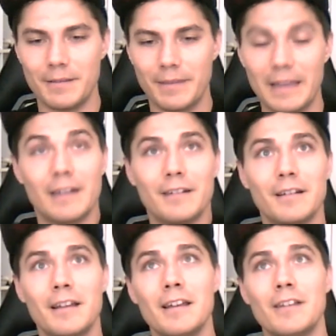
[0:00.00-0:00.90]

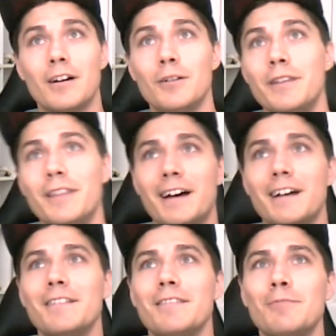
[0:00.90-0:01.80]
then not only
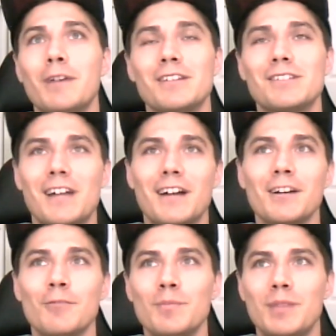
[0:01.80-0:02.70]
that, we had to
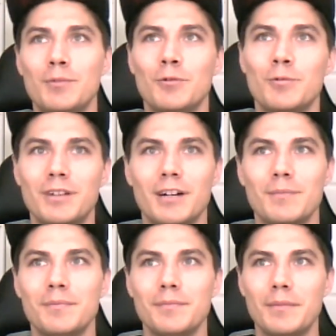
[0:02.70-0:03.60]
stagger when people would
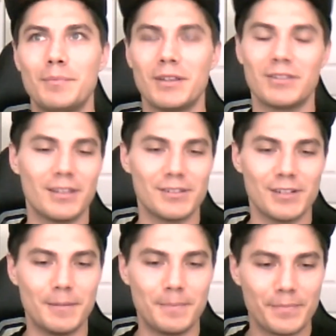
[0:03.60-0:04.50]
come pick things
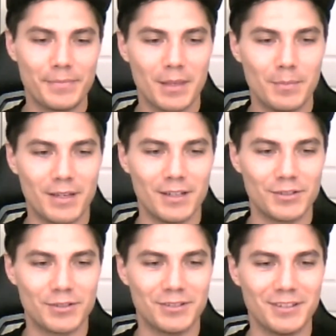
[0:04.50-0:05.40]
up
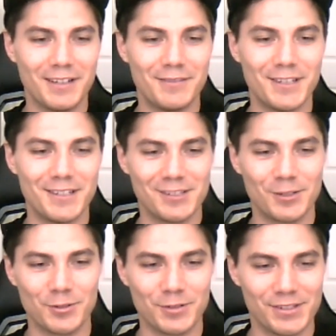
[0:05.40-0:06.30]
because of the
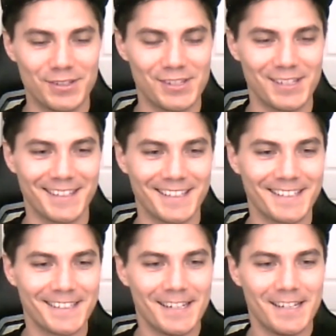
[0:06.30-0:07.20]
social distancing
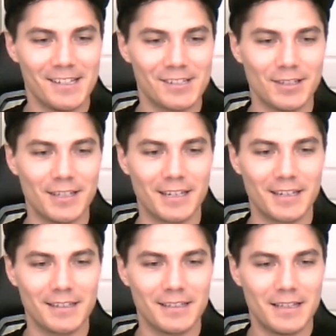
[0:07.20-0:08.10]
thing. So
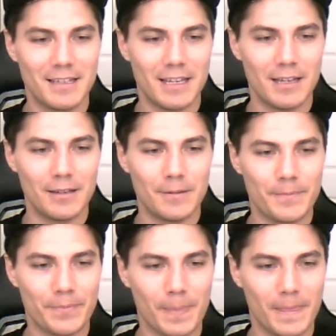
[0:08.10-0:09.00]

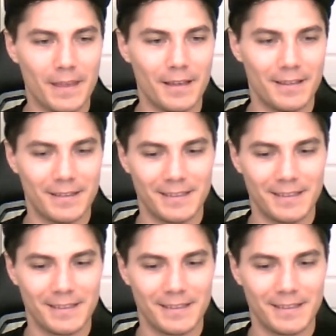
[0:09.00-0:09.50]
yeah.